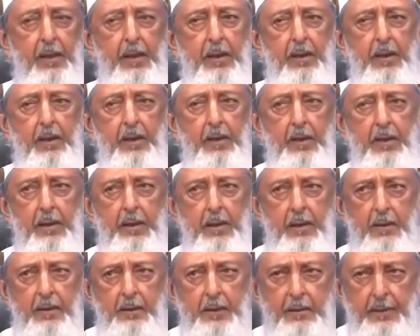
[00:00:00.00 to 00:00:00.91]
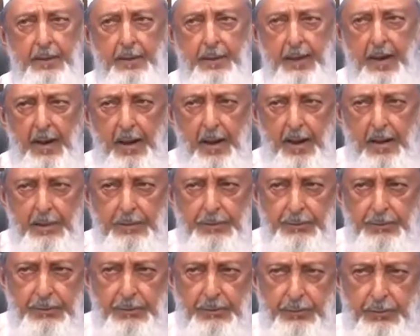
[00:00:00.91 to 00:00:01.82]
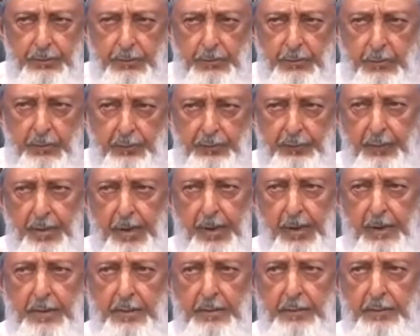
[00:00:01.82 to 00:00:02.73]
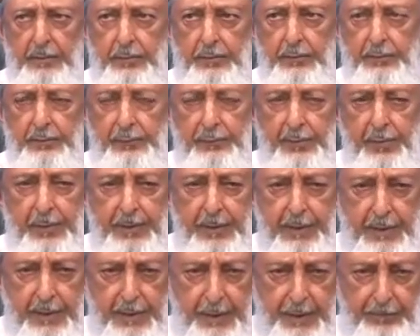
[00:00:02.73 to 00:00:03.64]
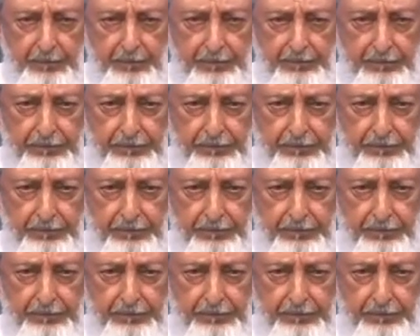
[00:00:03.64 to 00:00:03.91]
uh, the Archduke Franz Ferdinand